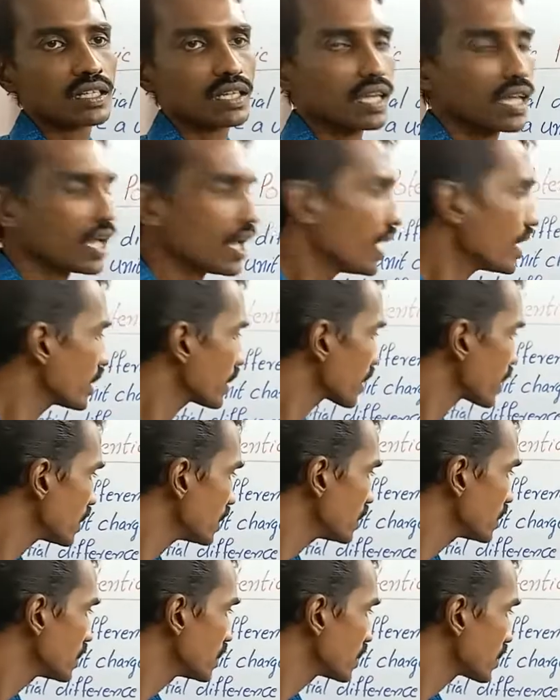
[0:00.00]
and
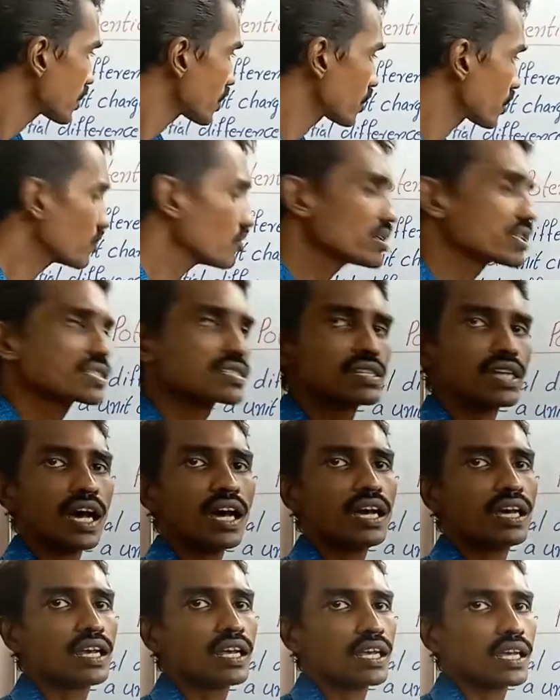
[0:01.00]
Q is the
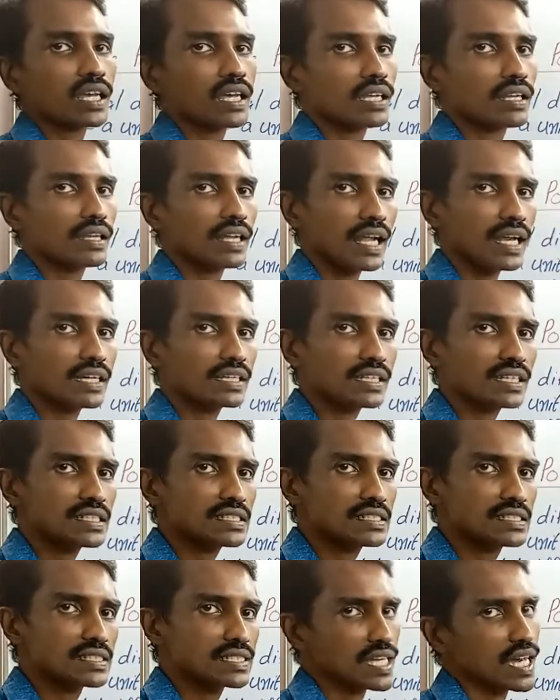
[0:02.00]
electric
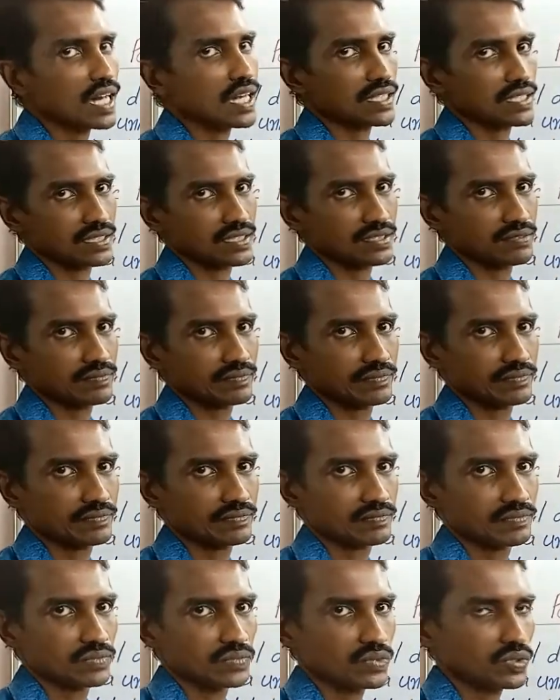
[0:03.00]
charge.
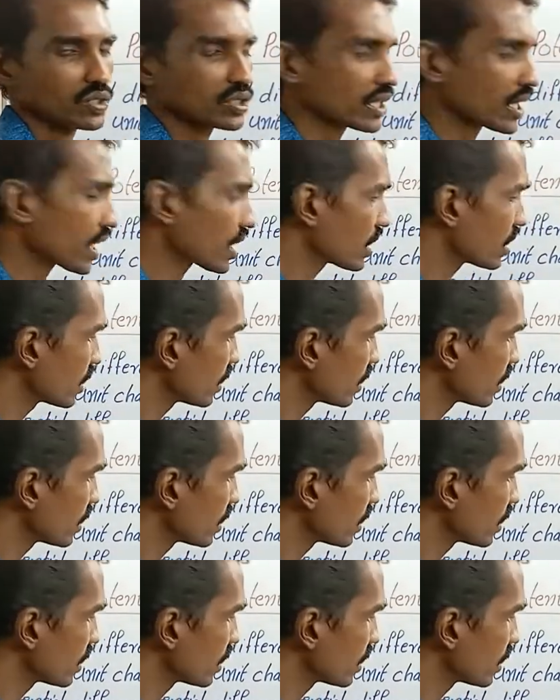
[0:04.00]
Okay,